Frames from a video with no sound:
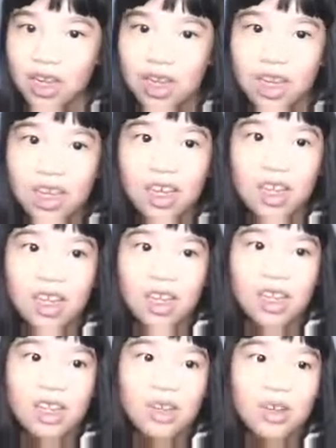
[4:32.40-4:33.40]
it.
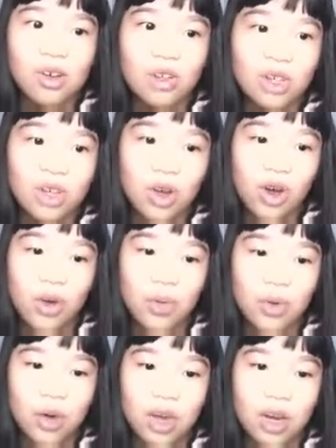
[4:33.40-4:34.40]
It looks so
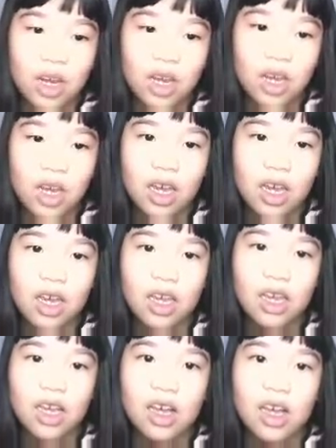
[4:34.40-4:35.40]

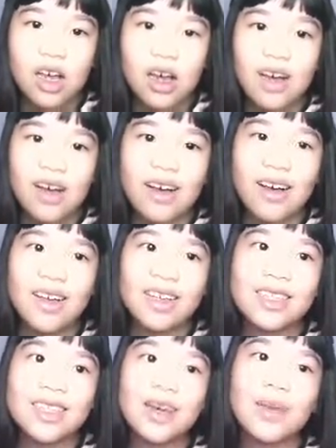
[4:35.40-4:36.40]
pretty. Oh, it's like